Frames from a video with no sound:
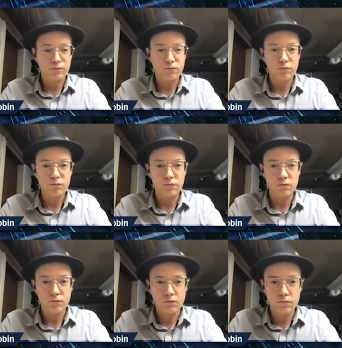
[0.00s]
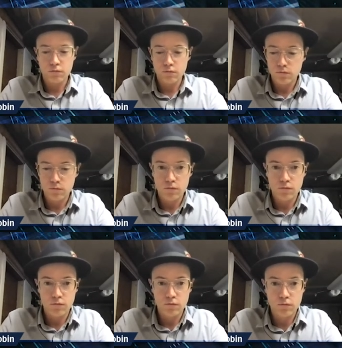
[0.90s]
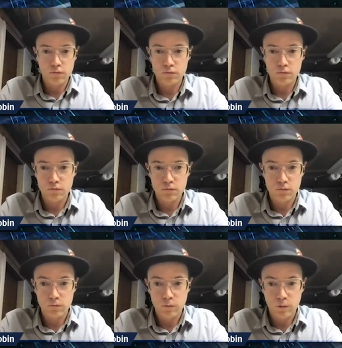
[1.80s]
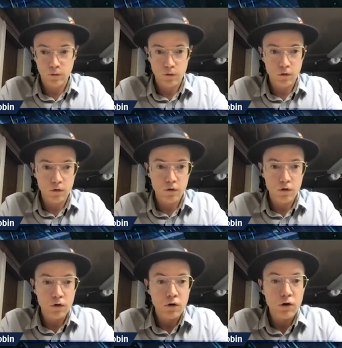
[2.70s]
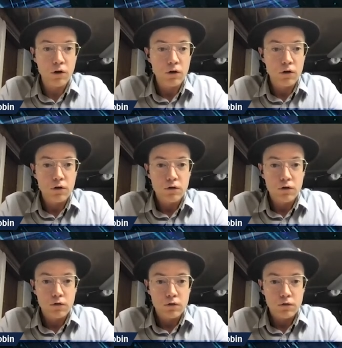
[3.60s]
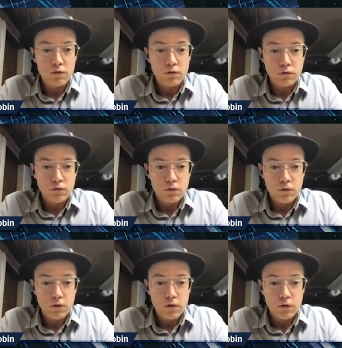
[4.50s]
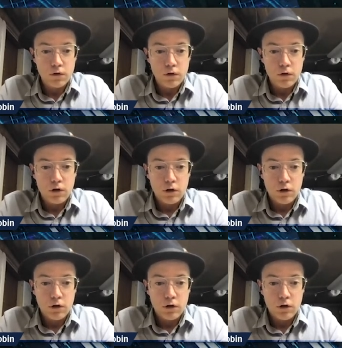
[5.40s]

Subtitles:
[no speech]